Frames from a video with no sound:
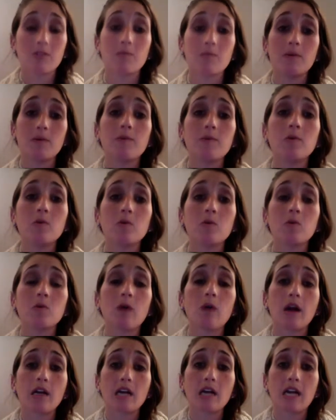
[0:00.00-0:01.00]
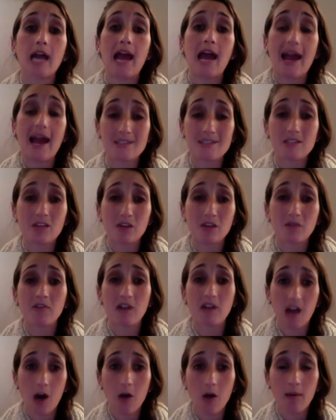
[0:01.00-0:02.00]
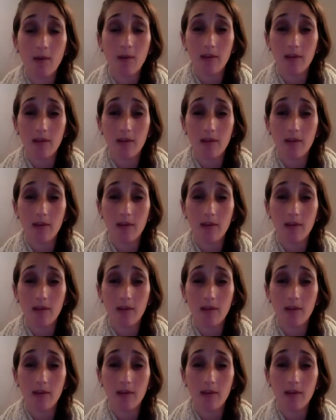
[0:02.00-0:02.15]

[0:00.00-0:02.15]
the people who are going to ask you for help,